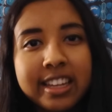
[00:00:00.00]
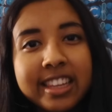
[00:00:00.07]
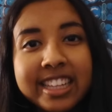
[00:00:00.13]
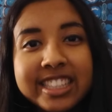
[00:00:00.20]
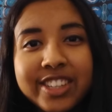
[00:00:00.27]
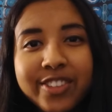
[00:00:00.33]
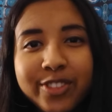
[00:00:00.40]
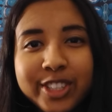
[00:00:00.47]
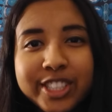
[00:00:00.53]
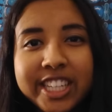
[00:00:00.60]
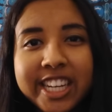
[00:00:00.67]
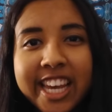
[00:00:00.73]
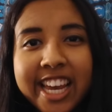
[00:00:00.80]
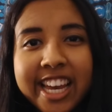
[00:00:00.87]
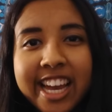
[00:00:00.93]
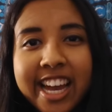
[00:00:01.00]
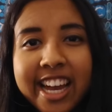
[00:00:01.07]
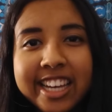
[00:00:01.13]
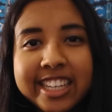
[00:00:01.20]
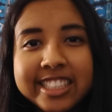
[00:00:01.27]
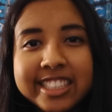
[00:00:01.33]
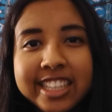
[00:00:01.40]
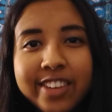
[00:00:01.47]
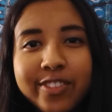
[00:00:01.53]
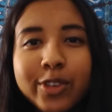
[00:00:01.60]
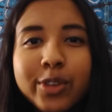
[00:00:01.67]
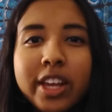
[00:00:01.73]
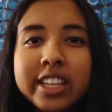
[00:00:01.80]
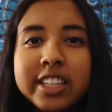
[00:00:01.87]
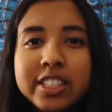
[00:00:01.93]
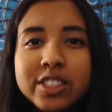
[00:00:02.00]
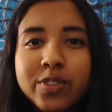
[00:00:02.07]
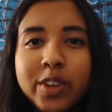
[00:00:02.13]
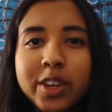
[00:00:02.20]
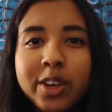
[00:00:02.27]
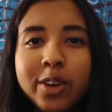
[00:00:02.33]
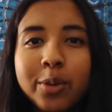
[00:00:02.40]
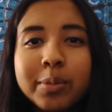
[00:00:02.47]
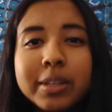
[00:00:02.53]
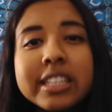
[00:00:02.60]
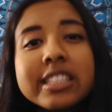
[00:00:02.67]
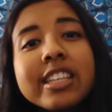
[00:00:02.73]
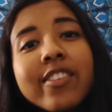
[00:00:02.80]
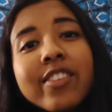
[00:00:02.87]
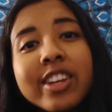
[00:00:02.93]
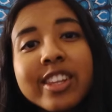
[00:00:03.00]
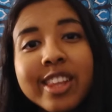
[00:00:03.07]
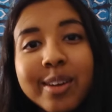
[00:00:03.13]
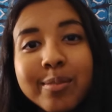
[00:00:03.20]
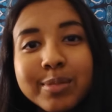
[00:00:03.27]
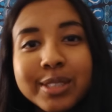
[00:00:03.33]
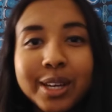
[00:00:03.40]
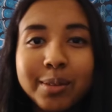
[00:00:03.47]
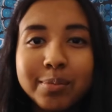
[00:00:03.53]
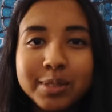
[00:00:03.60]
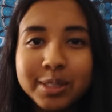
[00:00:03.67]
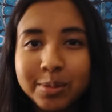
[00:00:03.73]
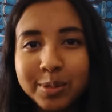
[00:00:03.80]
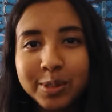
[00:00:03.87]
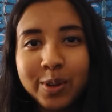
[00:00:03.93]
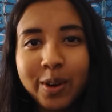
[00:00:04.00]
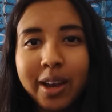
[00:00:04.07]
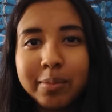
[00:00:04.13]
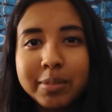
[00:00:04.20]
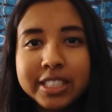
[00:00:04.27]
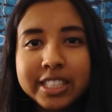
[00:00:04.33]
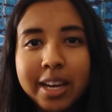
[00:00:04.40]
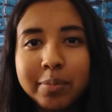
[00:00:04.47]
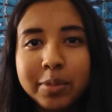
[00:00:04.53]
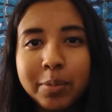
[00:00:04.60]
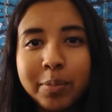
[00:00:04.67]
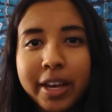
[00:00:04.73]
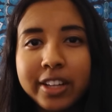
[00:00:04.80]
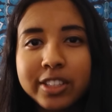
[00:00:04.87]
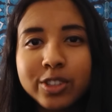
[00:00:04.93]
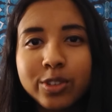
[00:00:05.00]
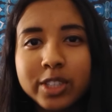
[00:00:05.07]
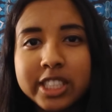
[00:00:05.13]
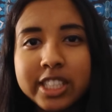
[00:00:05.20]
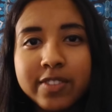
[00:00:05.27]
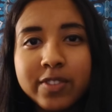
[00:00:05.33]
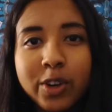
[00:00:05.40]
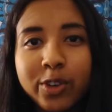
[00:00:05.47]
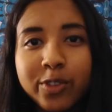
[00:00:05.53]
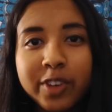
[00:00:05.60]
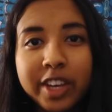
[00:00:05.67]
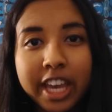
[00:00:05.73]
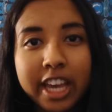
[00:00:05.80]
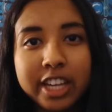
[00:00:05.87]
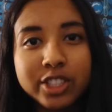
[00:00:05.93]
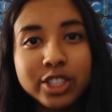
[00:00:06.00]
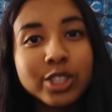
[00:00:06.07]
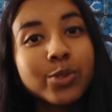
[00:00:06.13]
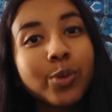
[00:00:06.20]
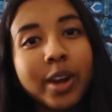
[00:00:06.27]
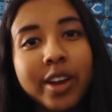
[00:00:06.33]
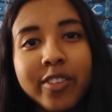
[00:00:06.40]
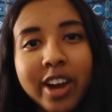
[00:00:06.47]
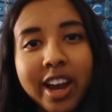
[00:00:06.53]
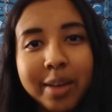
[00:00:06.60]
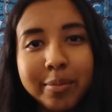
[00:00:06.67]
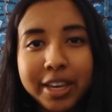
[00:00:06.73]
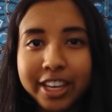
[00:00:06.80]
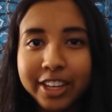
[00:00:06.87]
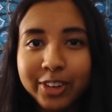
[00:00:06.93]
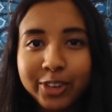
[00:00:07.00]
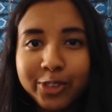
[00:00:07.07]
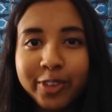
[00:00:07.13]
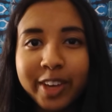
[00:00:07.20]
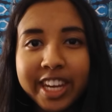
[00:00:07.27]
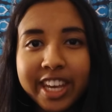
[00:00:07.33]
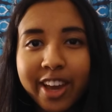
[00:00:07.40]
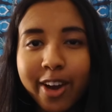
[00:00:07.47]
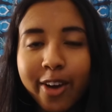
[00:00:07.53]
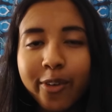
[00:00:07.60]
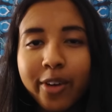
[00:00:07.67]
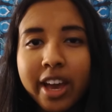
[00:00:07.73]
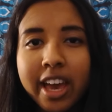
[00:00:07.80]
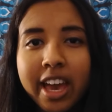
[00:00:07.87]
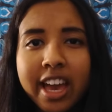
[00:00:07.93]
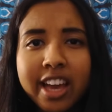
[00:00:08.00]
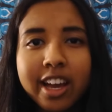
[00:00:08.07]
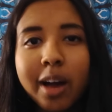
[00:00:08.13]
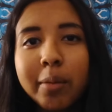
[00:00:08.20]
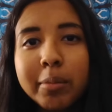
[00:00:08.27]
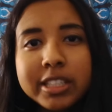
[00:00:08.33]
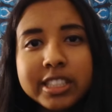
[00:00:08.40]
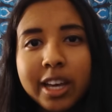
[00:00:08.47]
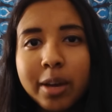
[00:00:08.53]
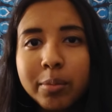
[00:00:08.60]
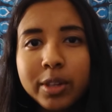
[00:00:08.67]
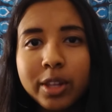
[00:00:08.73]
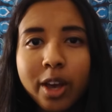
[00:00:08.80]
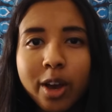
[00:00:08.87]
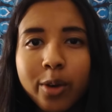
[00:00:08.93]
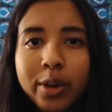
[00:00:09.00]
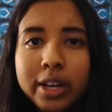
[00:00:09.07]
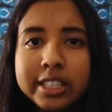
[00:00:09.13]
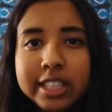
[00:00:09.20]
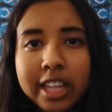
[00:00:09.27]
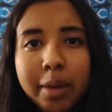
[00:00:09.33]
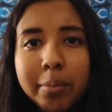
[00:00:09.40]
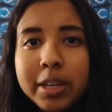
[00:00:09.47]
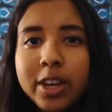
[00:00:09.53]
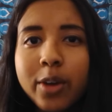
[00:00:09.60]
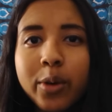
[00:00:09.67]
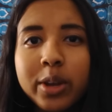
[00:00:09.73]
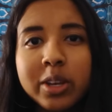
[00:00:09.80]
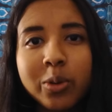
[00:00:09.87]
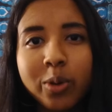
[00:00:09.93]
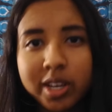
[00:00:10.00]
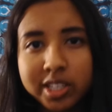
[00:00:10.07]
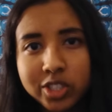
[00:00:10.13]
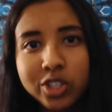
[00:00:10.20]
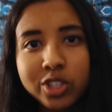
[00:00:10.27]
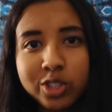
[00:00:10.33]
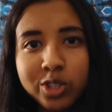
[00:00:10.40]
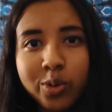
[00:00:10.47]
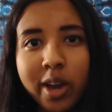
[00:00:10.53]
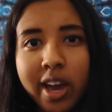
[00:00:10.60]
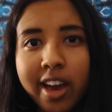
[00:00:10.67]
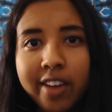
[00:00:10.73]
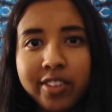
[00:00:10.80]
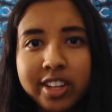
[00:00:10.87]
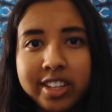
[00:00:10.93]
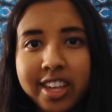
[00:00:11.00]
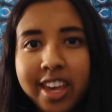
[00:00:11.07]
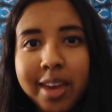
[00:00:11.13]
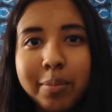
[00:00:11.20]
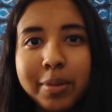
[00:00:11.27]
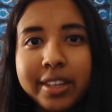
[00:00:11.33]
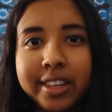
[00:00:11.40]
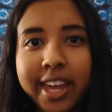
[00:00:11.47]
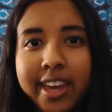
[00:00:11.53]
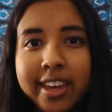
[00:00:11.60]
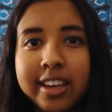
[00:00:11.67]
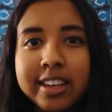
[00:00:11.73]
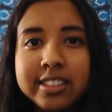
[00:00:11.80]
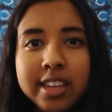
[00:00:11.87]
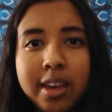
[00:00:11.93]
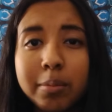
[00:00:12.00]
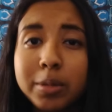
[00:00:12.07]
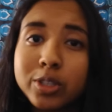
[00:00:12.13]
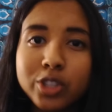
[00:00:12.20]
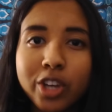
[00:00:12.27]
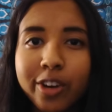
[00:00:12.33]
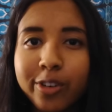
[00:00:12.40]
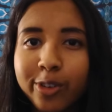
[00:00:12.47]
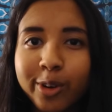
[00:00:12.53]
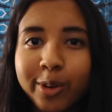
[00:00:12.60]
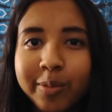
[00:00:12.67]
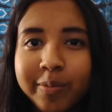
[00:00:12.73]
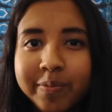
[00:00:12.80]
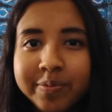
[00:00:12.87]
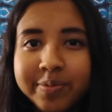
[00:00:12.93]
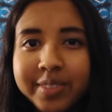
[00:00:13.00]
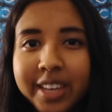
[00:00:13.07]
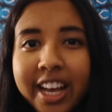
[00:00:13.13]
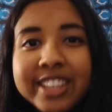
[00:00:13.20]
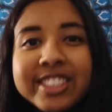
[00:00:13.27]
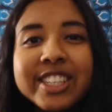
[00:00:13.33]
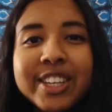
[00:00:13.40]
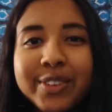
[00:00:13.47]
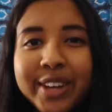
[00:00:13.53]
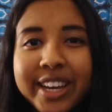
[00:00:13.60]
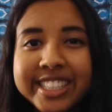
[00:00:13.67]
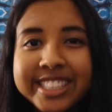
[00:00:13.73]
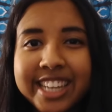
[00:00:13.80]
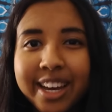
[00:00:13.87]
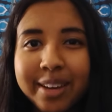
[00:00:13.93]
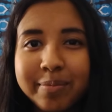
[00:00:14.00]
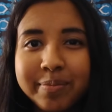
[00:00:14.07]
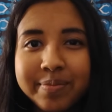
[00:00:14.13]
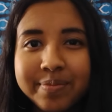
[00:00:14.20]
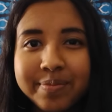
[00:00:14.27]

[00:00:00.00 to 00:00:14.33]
That's it for today, guys. If you like this video, please give it a thumbs up, subscribe, and tap the bell to receive notifications whenever I make a new video. Comment down below and let me know any questions you have on the AP Lang exam in general. I'll see you next time.